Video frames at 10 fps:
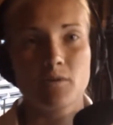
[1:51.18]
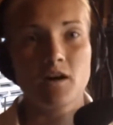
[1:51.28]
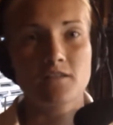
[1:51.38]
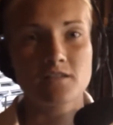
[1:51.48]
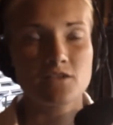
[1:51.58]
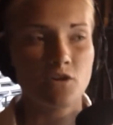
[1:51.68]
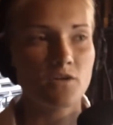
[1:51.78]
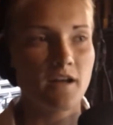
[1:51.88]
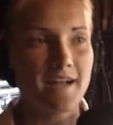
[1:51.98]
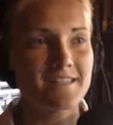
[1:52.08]
balls.
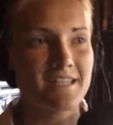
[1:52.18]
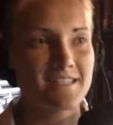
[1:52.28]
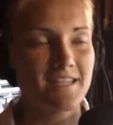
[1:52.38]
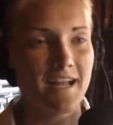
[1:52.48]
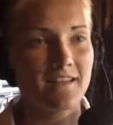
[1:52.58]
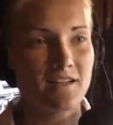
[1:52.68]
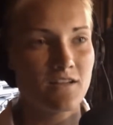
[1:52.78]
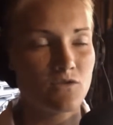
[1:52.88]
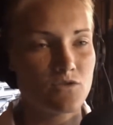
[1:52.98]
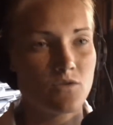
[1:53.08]
So I'd say tonight
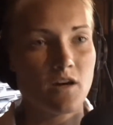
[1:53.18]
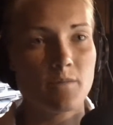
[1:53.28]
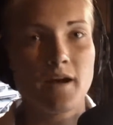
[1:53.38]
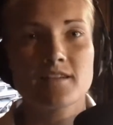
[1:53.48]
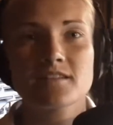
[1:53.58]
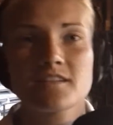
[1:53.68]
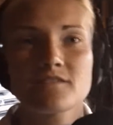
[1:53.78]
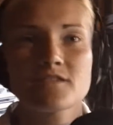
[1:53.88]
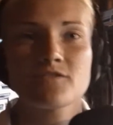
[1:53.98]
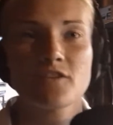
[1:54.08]
that those were our positives for